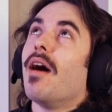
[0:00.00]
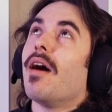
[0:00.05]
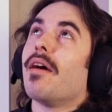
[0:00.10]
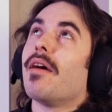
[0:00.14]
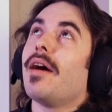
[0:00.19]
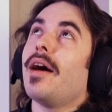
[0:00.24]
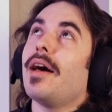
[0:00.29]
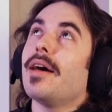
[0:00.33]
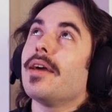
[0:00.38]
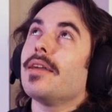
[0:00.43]

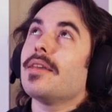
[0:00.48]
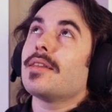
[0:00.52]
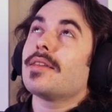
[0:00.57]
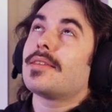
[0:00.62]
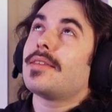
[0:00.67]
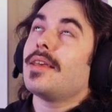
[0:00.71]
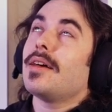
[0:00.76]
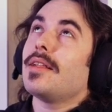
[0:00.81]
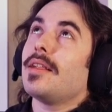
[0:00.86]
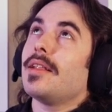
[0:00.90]
Well,
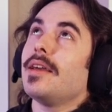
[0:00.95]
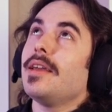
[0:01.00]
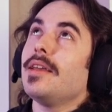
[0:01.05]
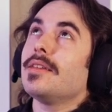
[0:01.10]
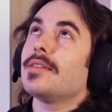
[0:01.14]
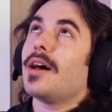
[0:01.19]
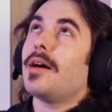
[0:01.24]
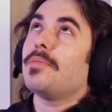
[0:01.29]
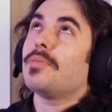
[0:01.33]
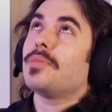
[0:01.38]

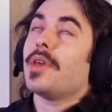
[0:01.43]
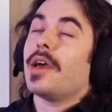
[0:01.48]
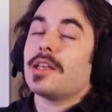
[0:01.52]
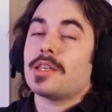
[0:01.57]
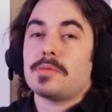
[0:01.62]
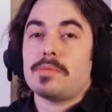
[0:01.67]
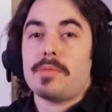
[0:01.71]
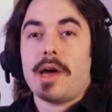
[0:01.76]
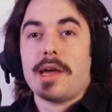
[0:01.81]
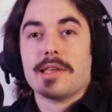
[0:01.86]
he's up.
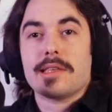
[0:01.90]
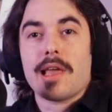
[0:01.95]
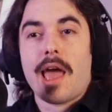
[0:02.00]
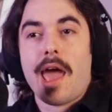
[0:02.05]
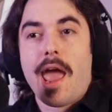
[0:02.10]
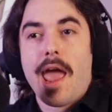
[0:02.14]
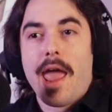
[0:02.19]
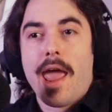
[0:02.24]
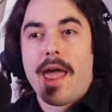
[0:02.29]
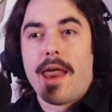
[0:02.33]
That's my
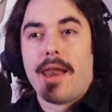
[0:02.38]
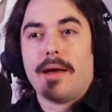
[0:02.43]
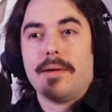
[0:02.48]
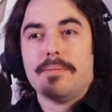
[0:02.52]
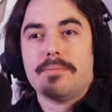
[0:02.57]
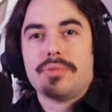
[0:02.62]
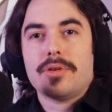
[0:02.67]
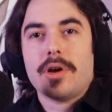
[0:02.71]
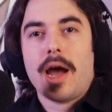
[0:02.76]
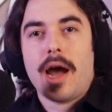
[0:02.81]
dad.
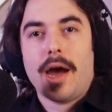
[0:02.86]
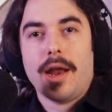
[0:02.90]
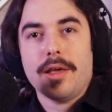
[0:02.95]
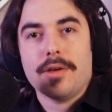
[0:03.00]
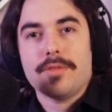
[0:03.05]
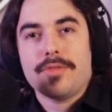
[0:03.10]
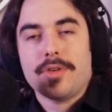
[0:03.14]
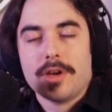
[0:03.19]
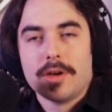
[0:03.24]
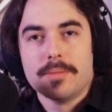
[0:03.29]
I'm proud
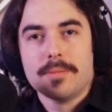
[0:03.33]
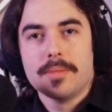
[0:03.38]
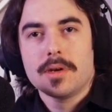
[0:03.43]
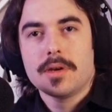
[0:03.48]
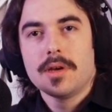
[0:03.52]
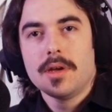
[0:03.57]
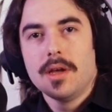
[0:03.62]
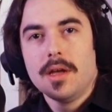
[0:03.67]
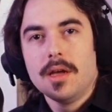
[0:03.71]
of him.